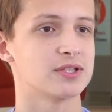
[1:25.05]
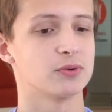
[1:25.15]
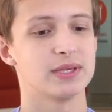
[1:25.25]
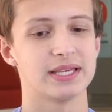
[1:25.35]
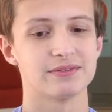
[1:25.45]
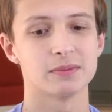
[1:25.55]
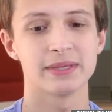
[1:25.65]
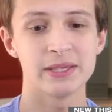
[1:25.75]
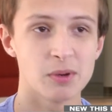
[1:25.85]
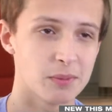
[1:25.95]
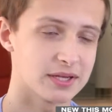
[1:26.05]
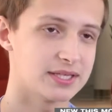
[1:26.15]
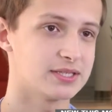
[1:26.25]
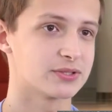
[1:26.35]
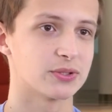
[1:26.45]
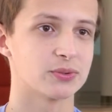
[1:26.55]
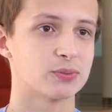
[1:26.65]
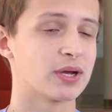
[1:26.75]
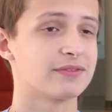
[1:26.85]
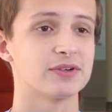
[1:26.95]
So we give them chemo monkeys or
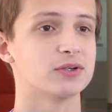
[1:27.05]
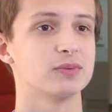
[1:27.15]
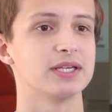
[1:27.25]
whatever